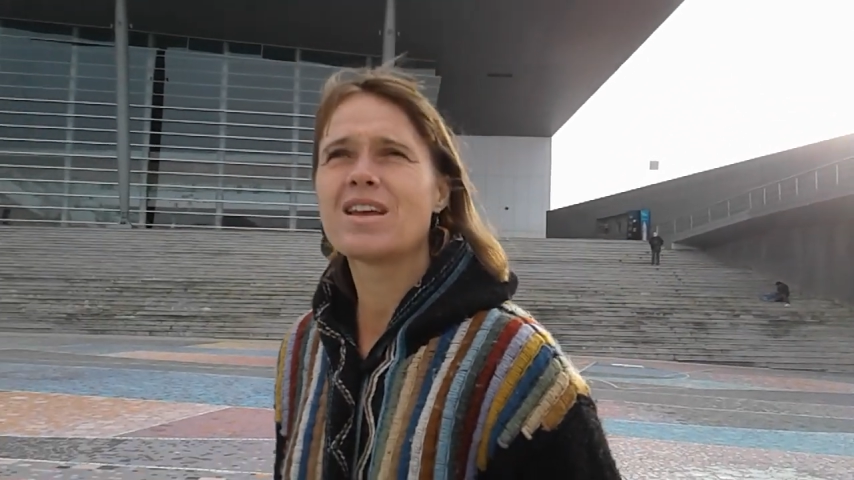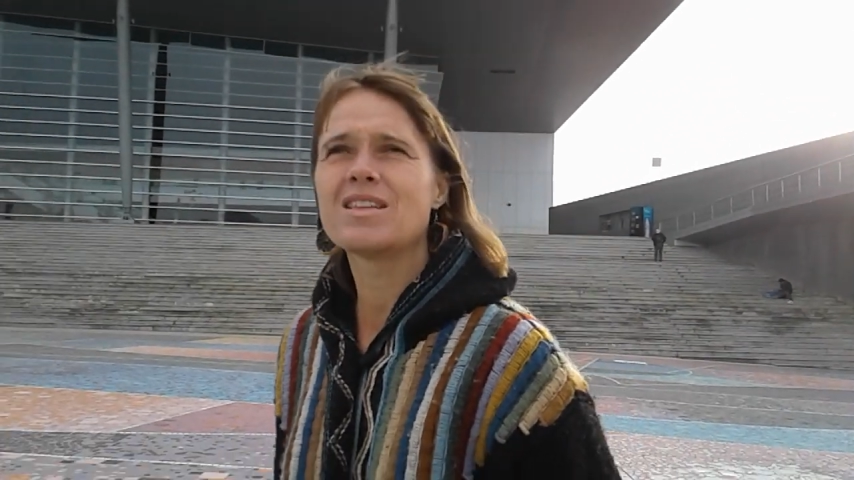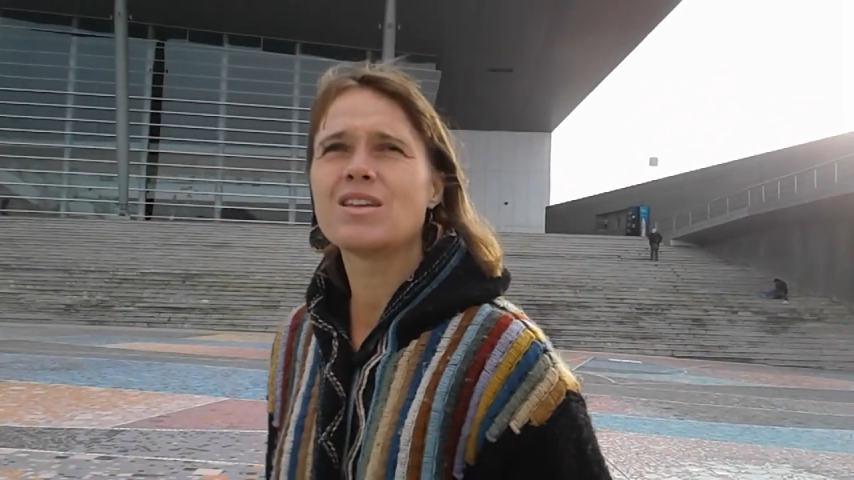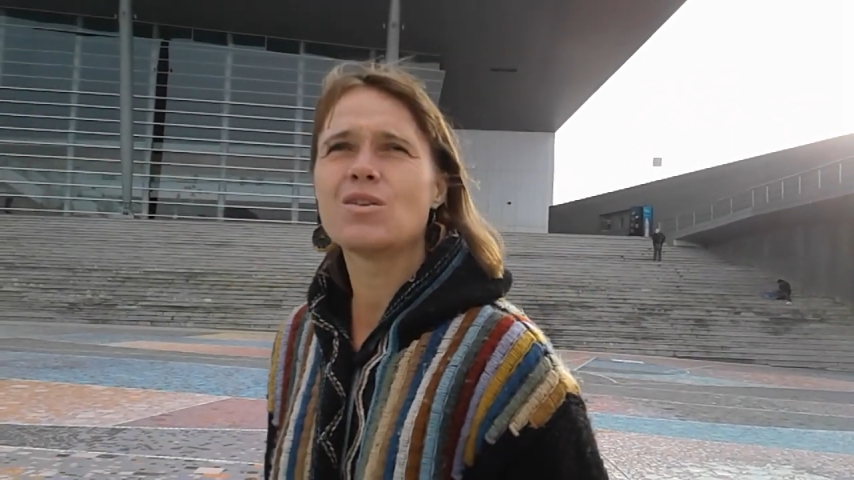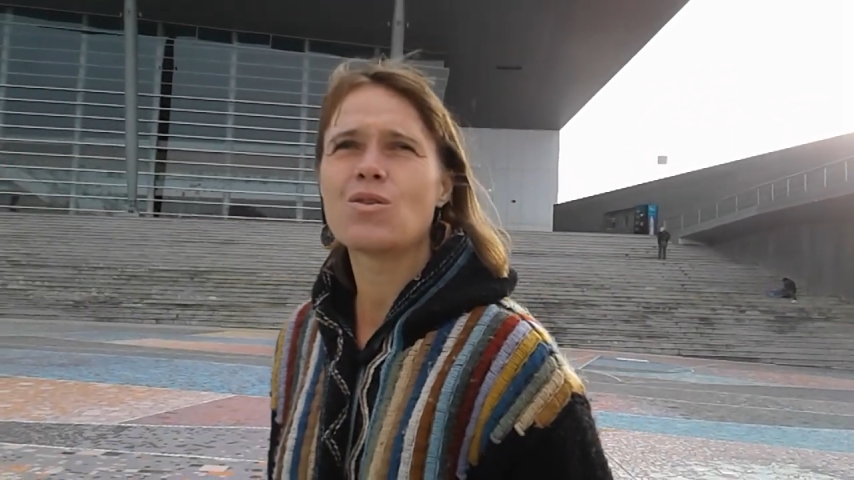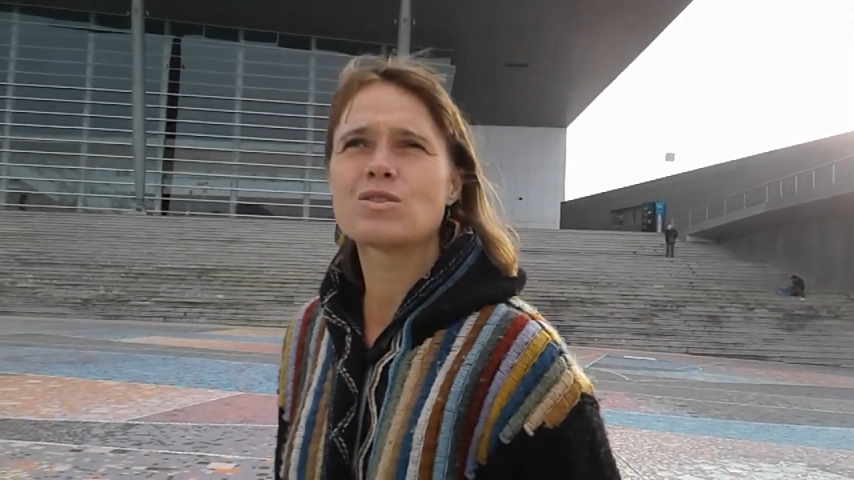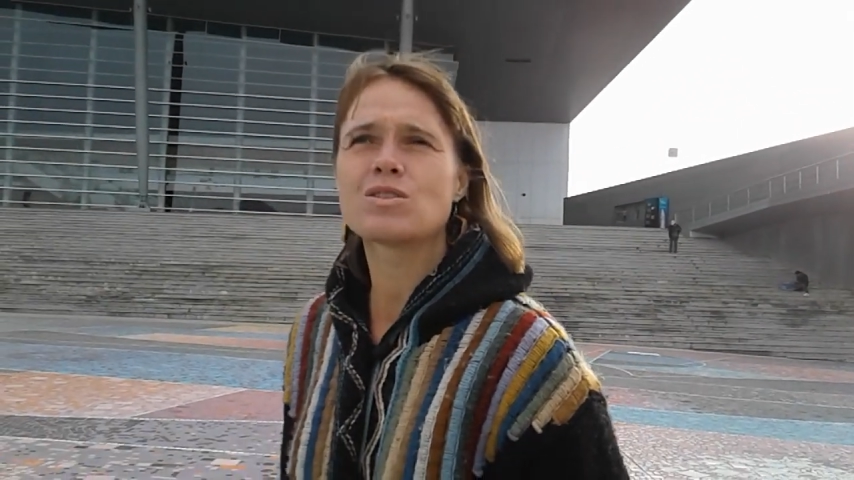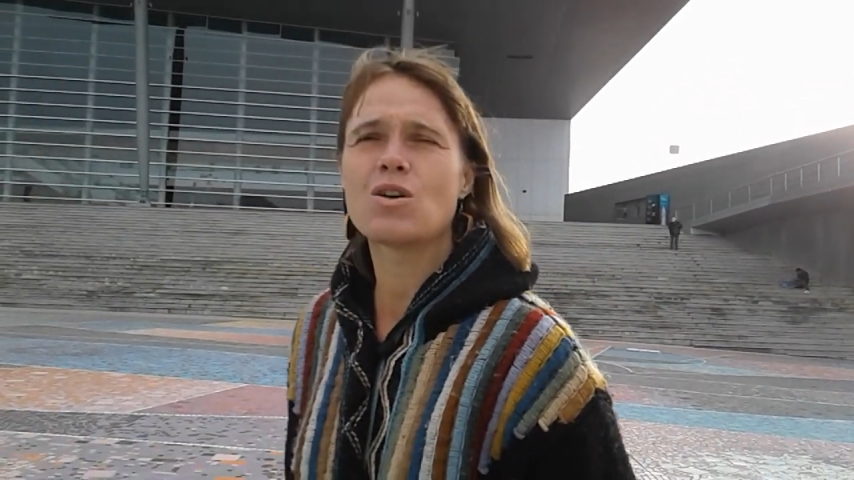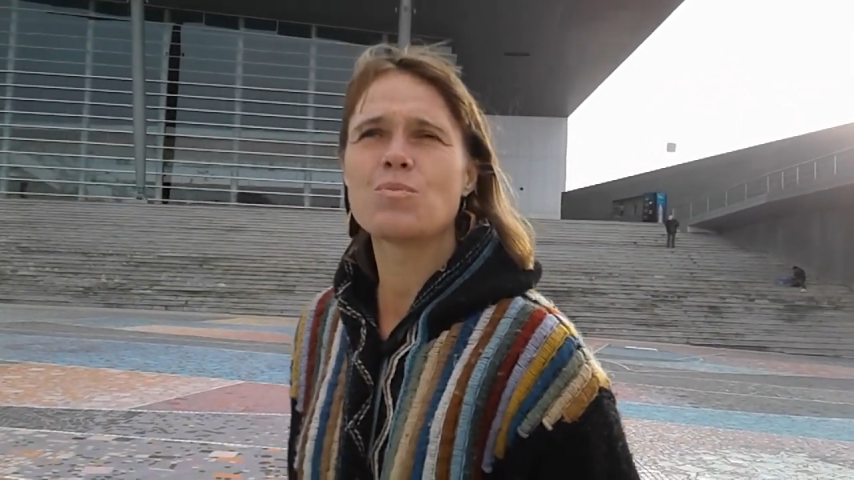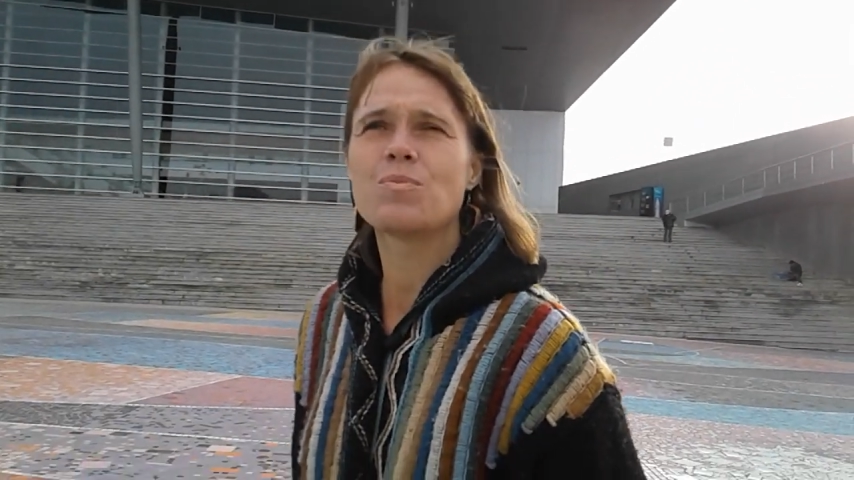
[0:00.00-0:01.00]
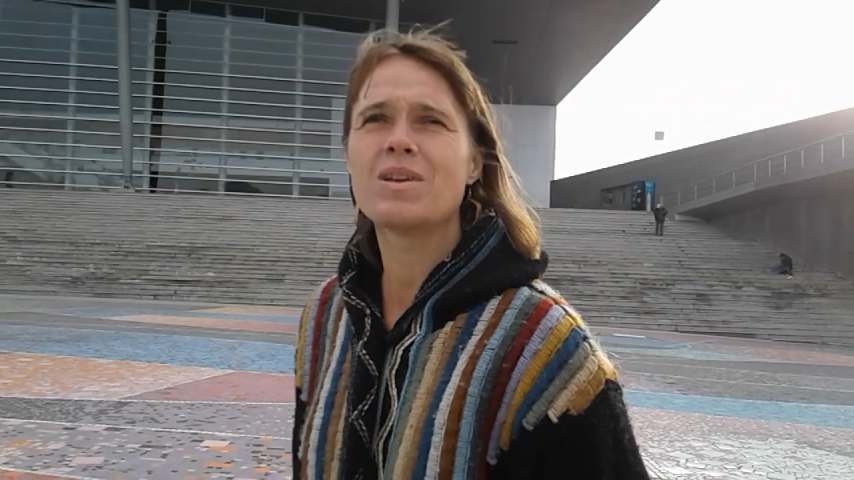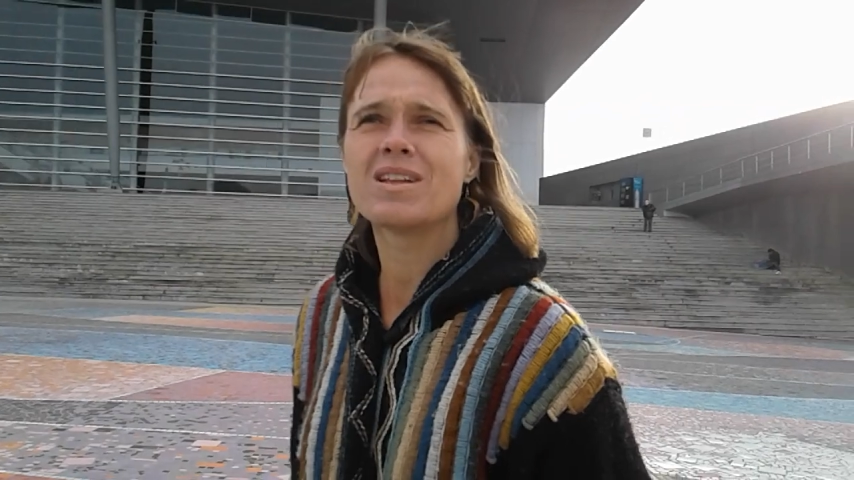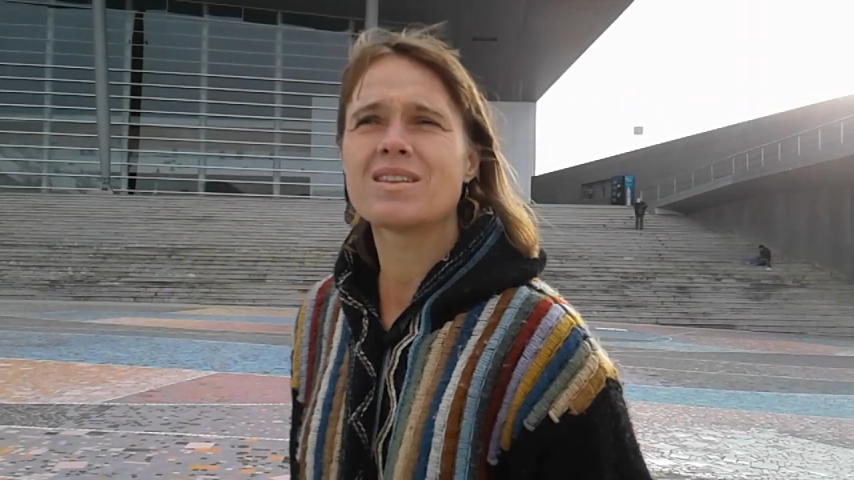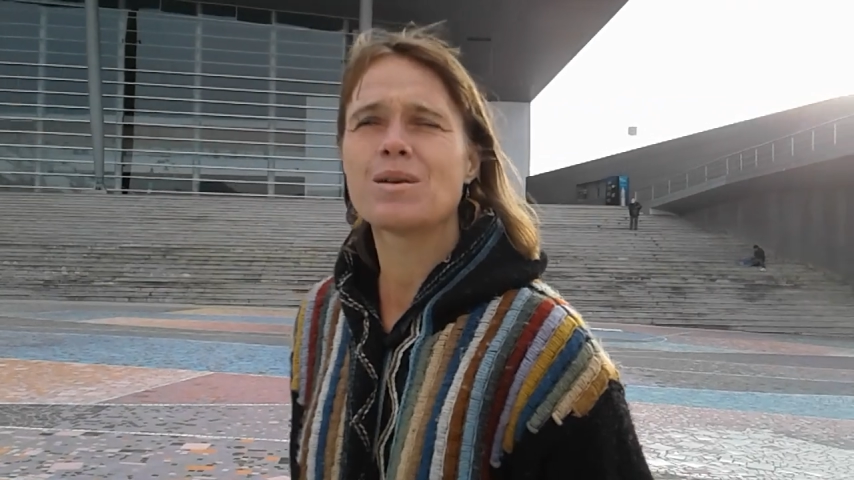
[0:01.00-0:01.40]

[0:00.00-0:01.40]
that he also built